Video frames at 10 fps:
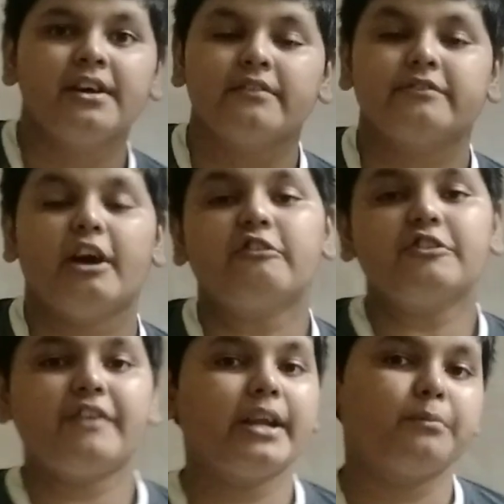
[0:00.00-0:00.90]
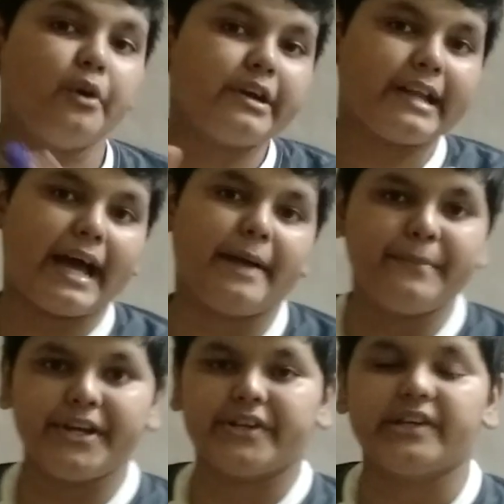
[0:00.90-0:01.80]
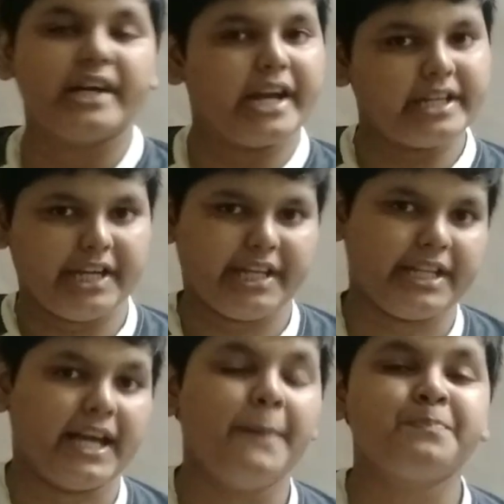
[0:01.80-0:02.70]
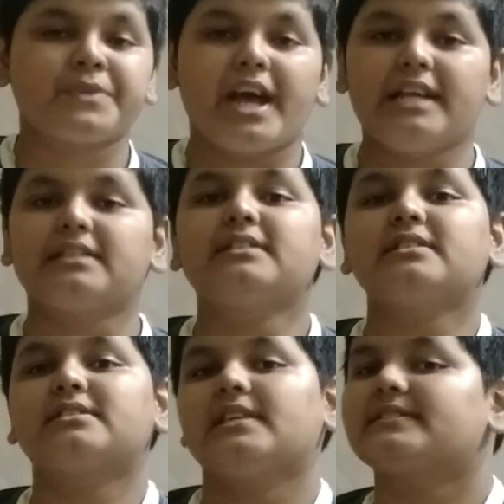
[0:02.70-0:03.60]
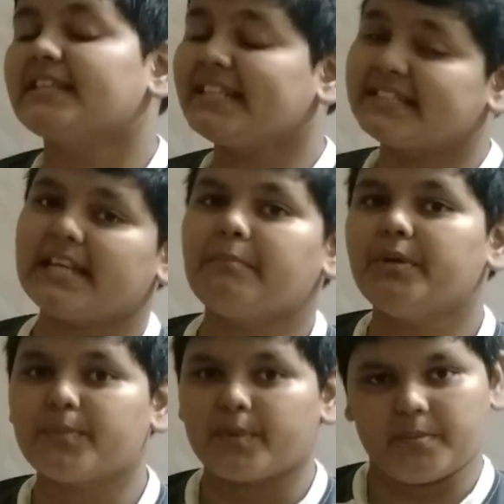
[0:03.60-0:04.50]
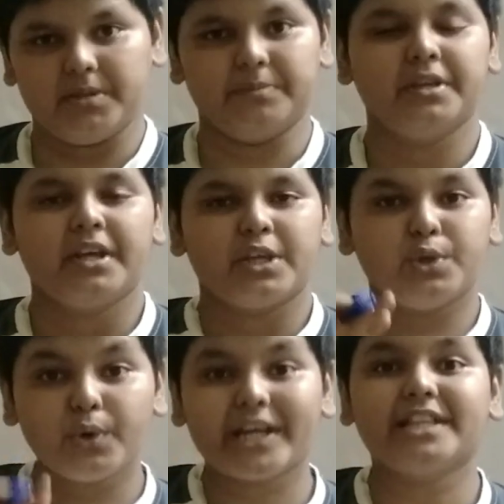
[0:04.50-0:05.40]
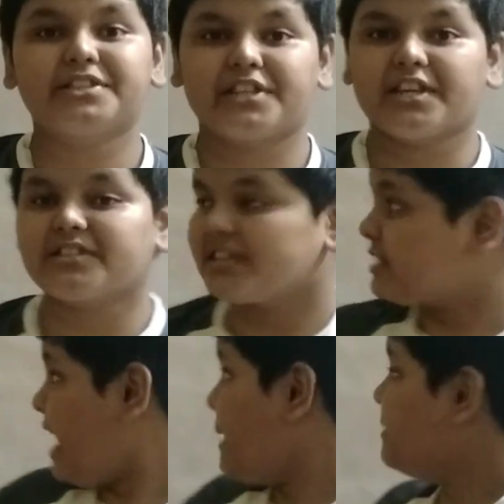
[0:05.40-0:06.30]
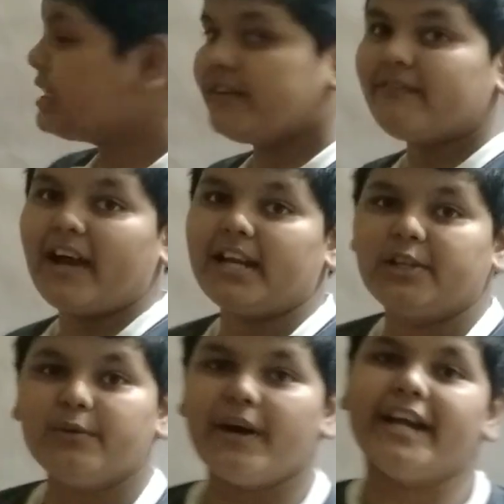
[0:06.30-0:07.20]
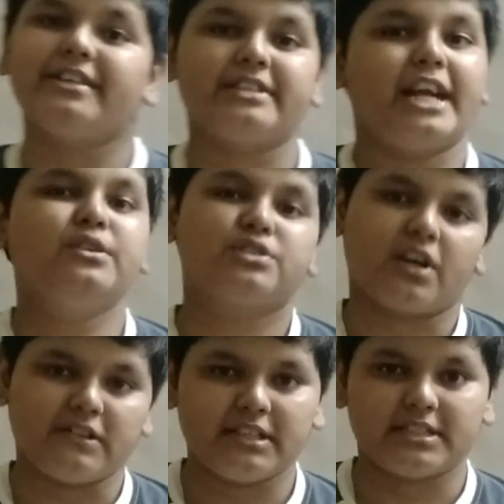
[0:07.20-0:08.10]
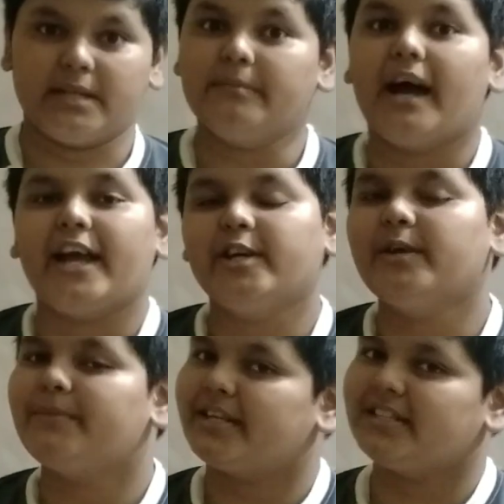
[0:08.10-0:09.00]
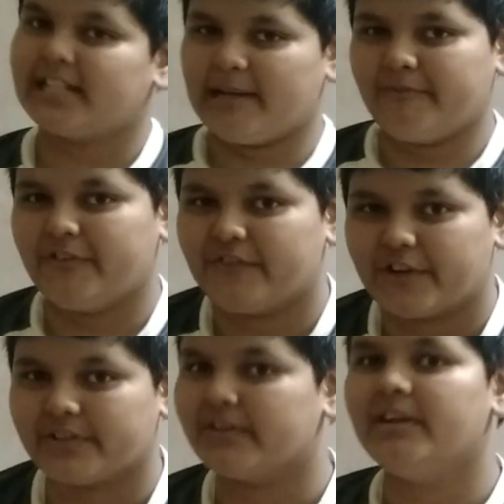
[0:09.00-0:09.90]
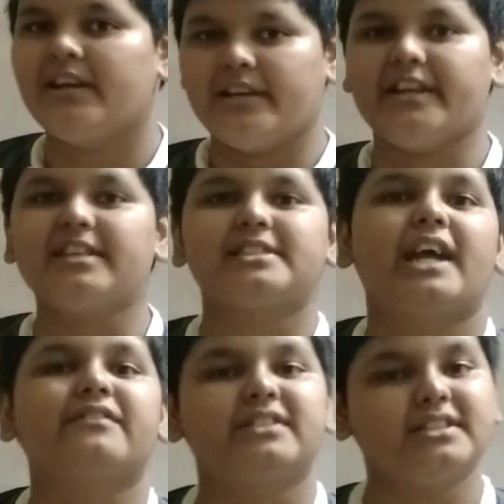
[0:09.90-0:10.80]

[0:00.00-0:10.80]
you have to find both diameter and area, and this is just an example problem. You can change the diameter value and try to solve the sum. I hope it is helpful for you. Let us start with the